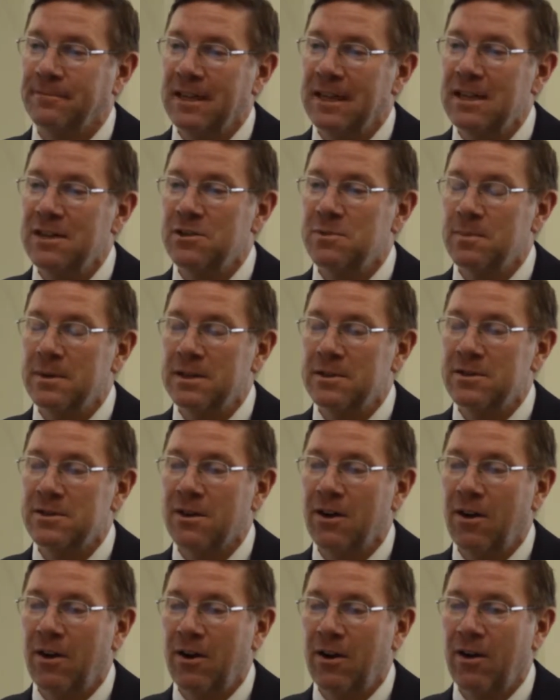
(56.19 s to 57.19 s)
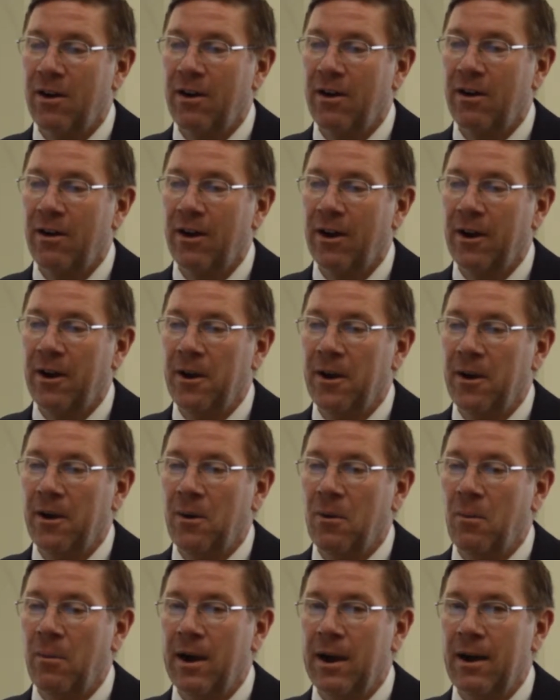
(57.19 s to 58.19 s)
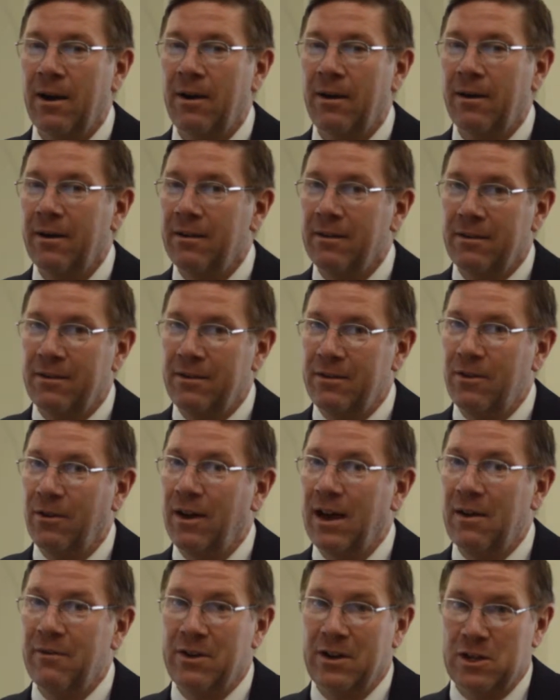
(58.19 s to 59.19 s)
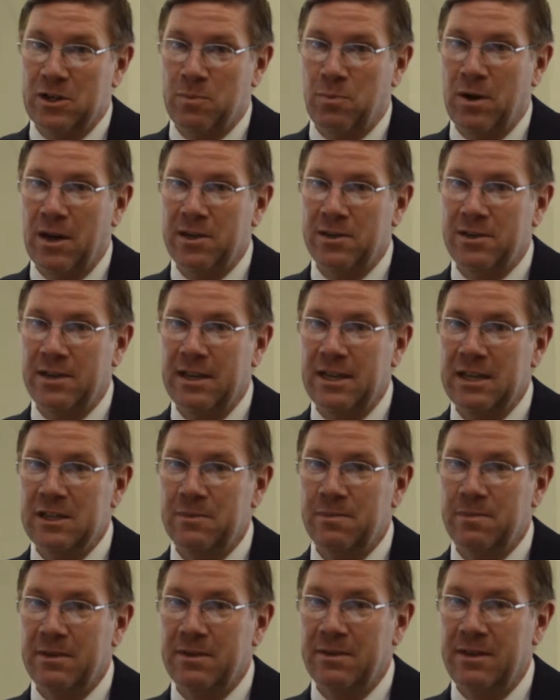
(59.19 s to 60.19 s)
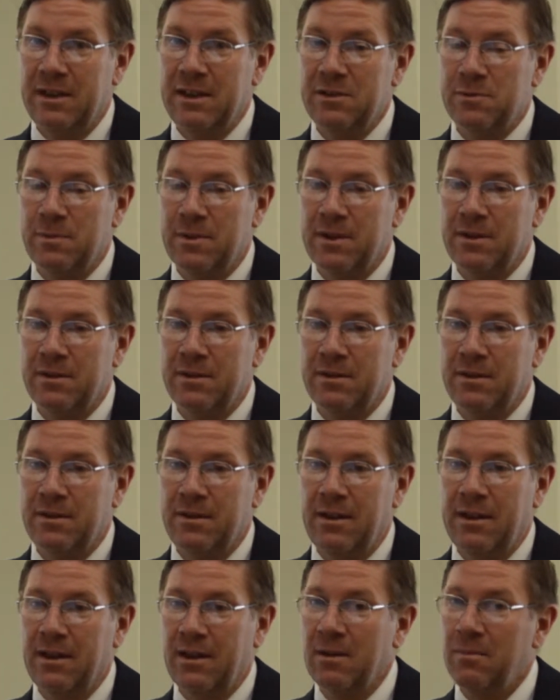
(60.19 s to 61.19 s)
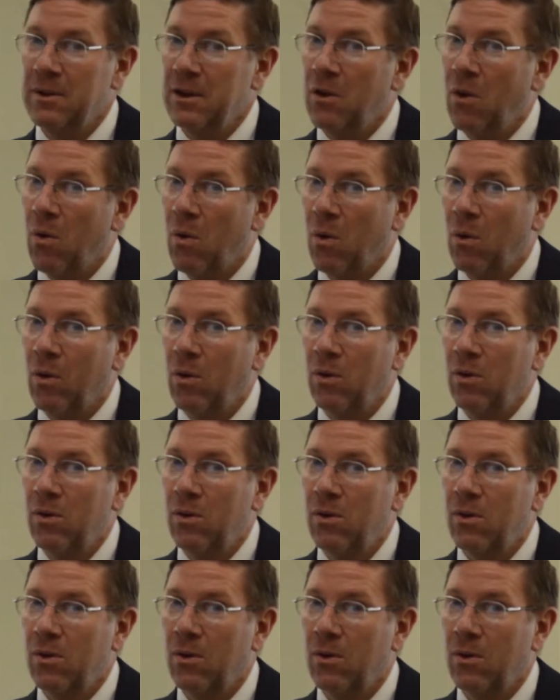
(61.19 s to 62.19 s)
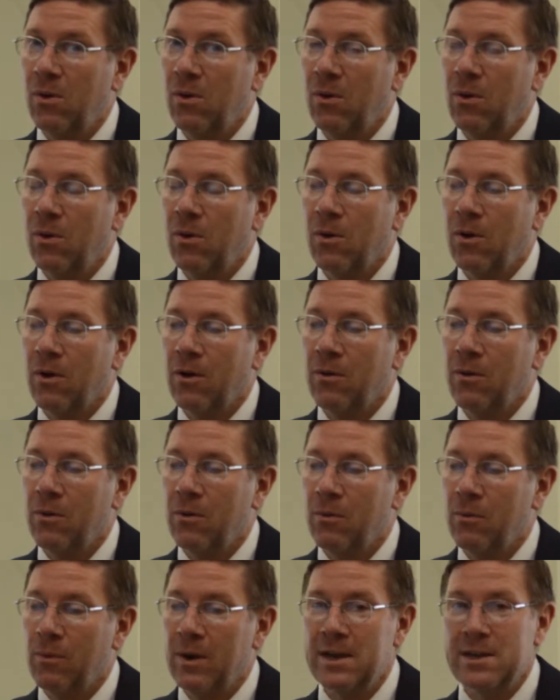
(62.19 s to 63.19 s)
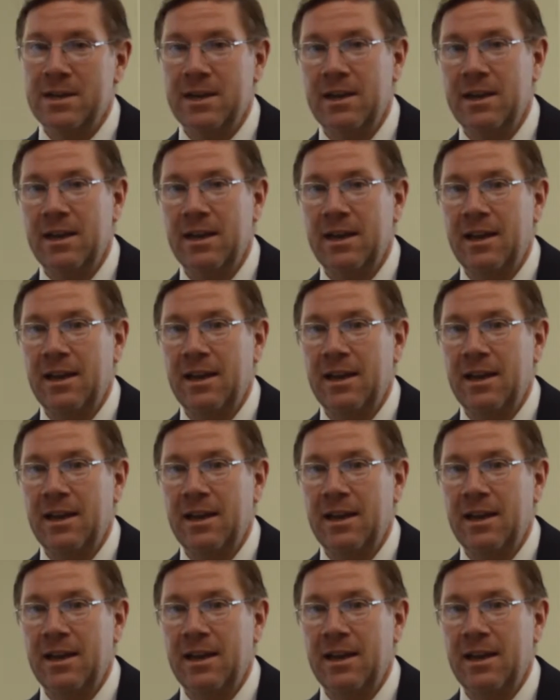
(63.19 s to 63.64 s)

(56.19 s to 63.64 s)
easements are where you'll have an express easement, and it could be oral or written,